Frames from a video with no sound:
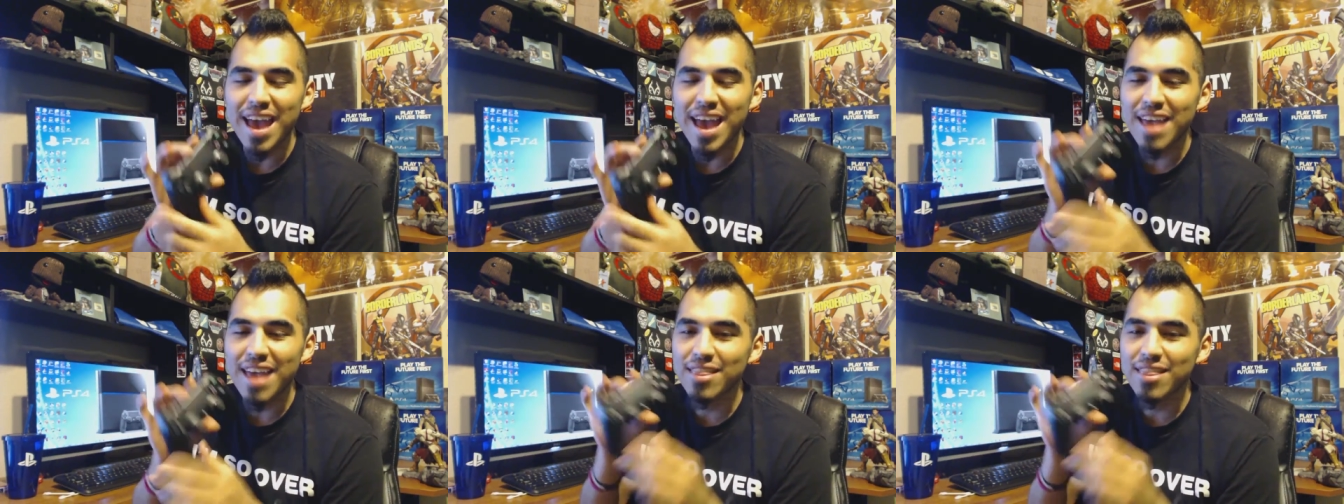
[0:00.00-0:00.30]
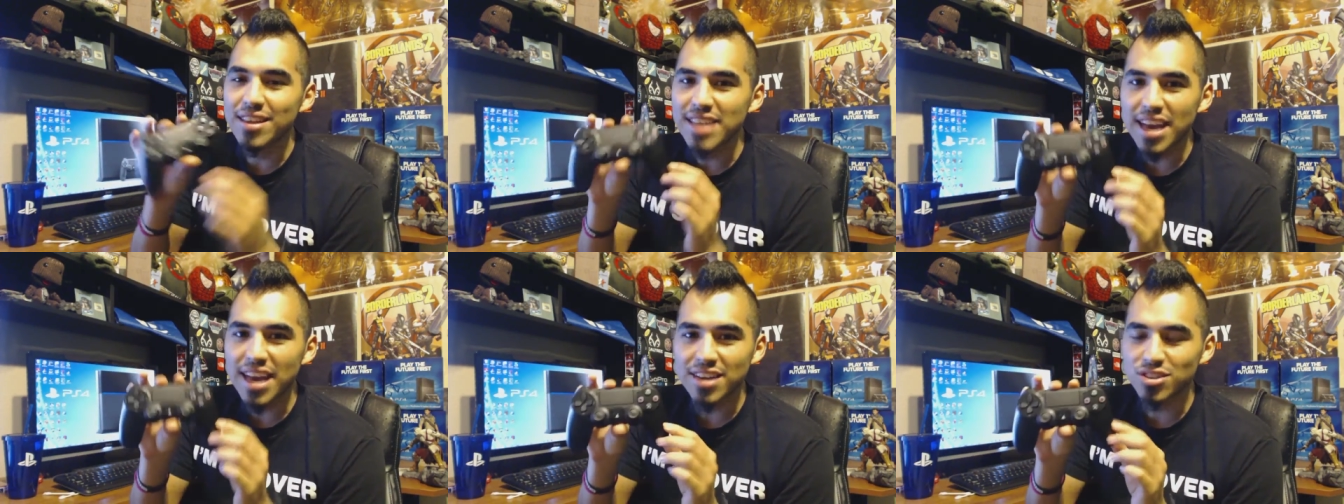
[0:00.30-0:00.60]
and
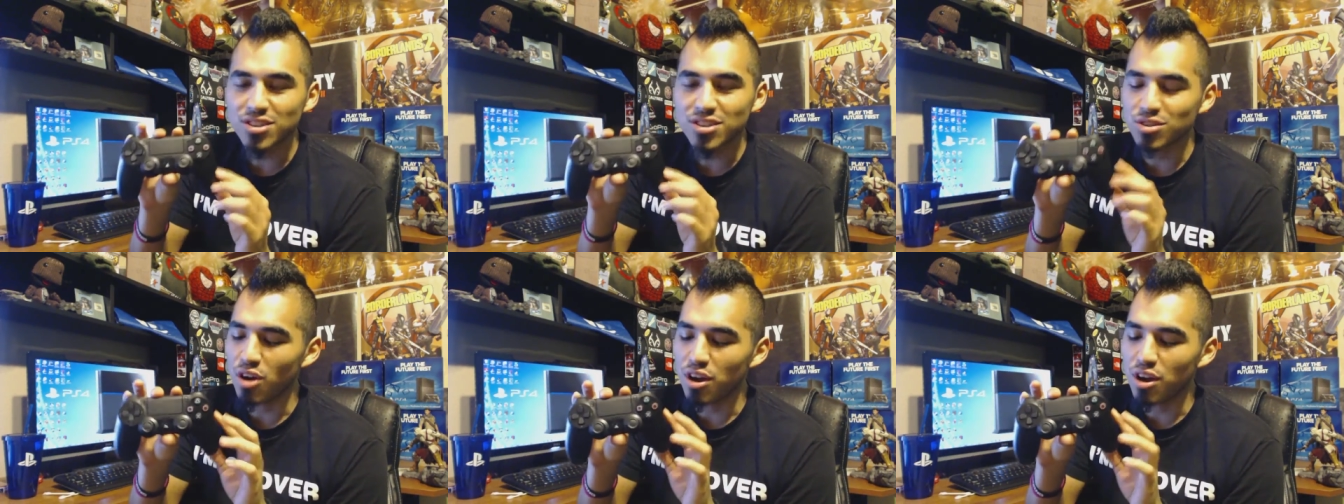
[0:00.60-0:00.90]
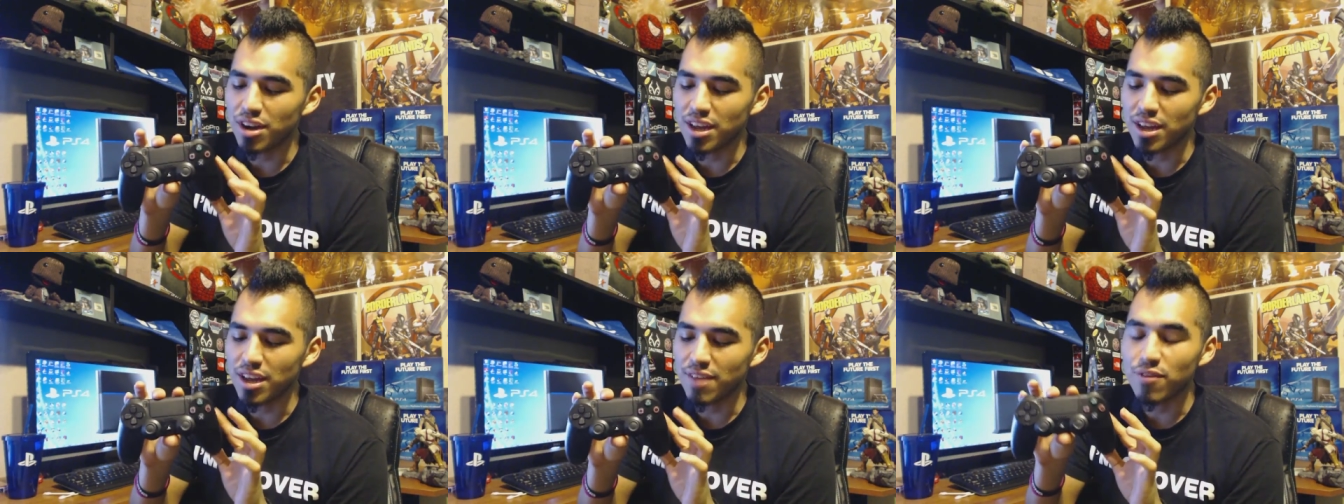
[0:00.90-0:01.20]
the texture
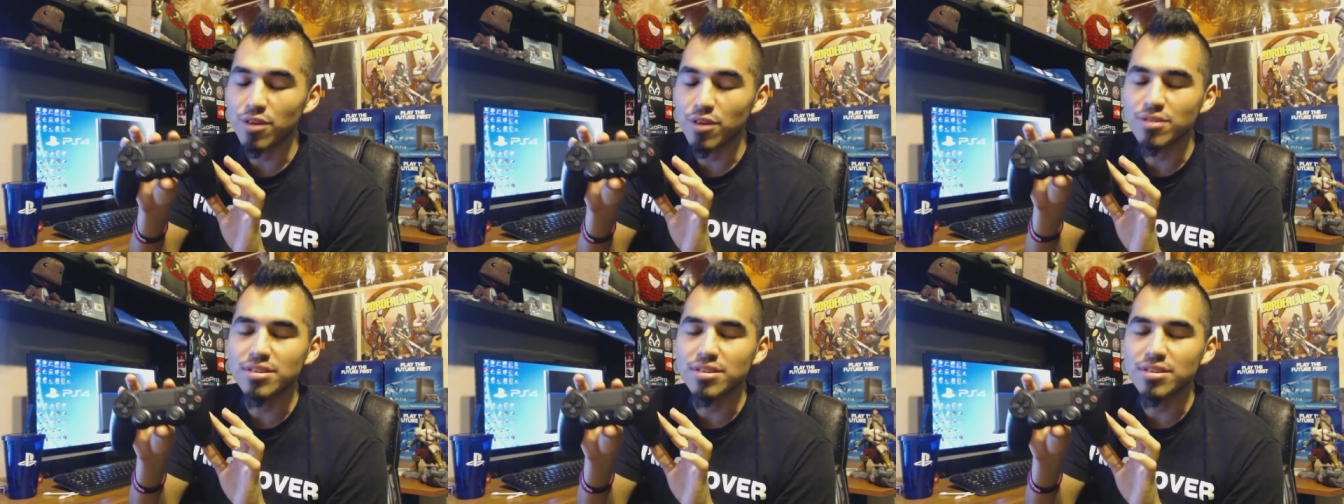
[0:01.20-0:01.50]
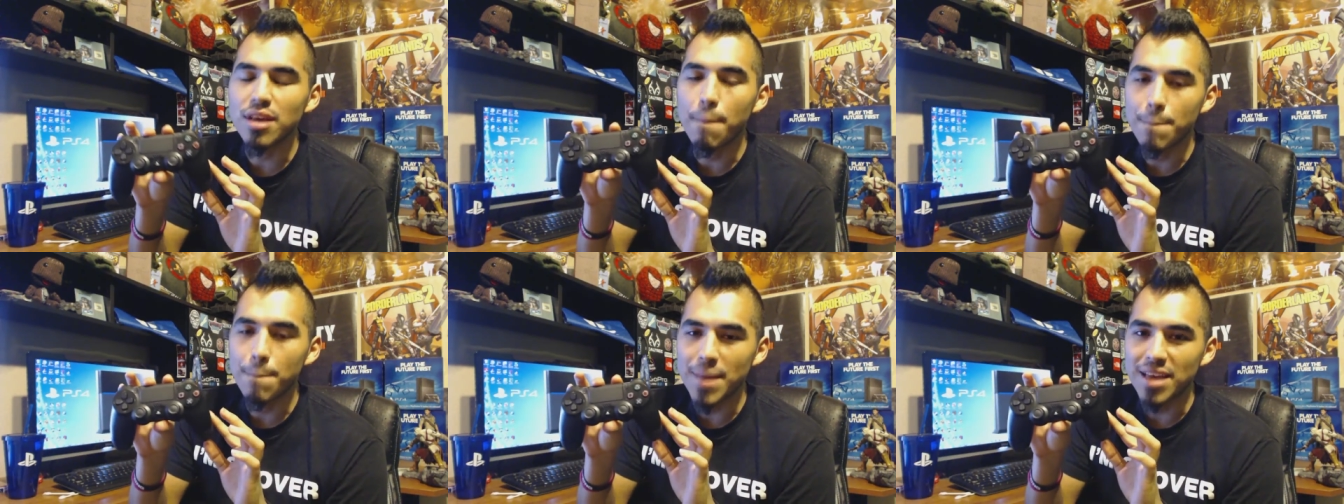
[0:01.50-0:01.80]
on it feels
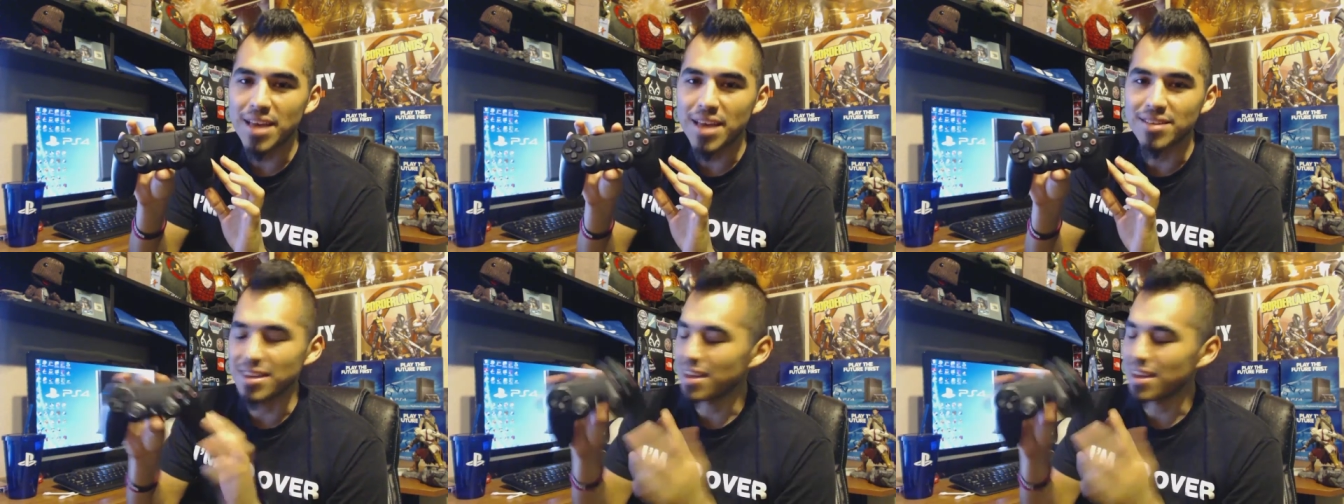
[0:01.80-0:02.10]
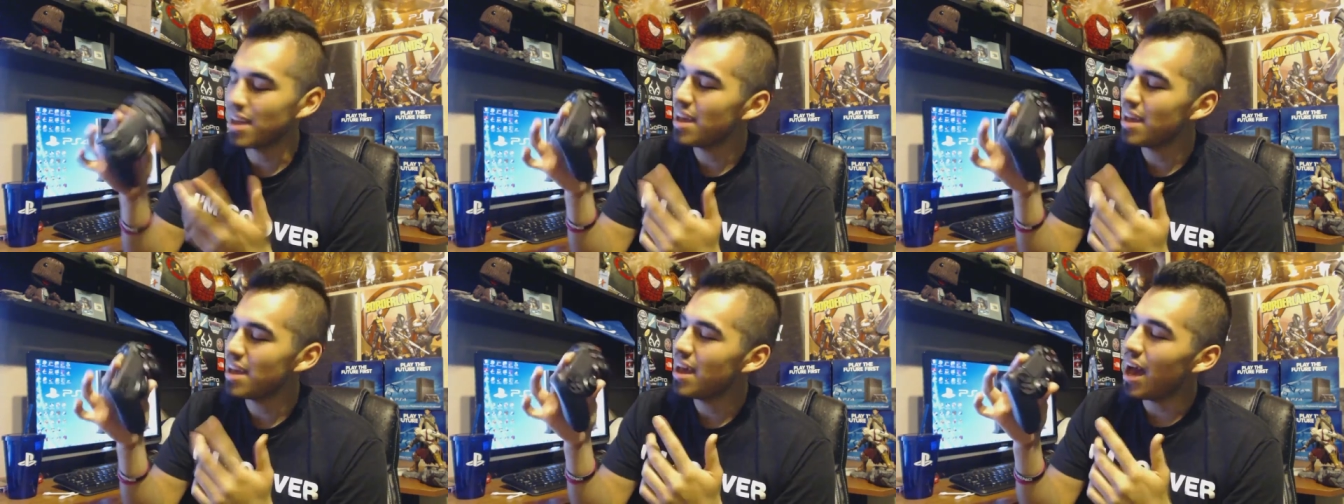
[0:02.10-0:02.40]

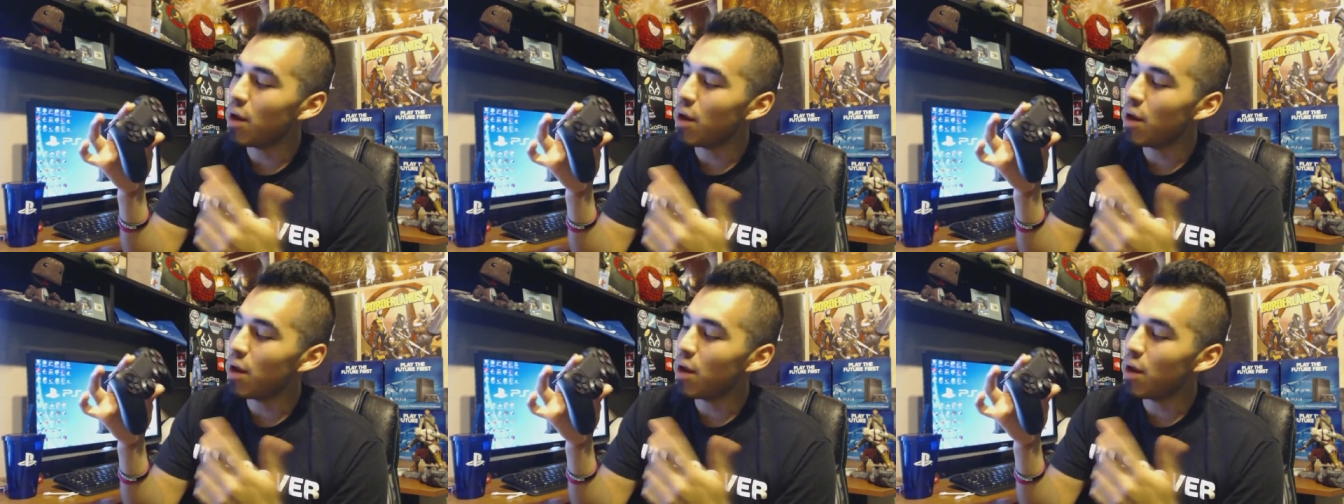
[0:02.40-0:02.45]
amazing.